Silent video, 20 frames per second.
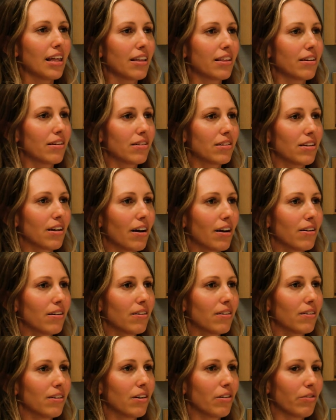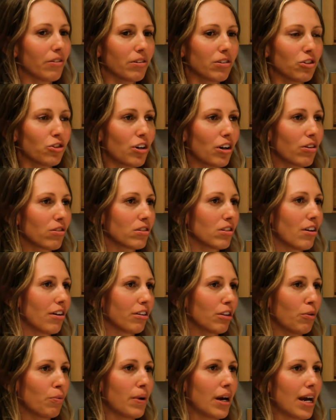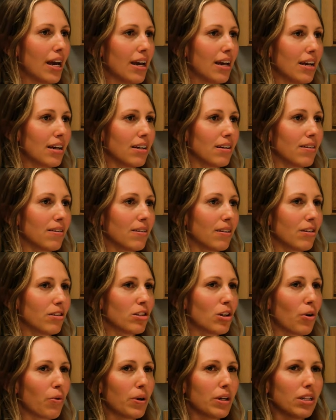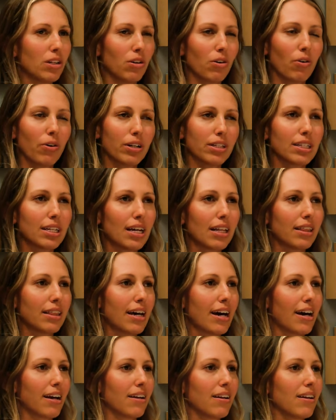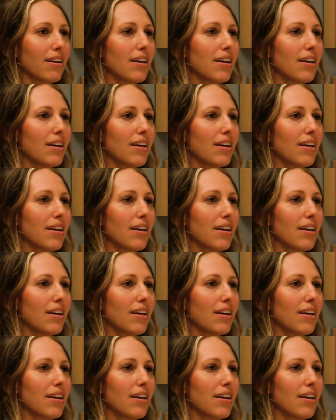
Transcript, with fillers: that there's not, you know, little struggles along the way. And there's always, you always hit that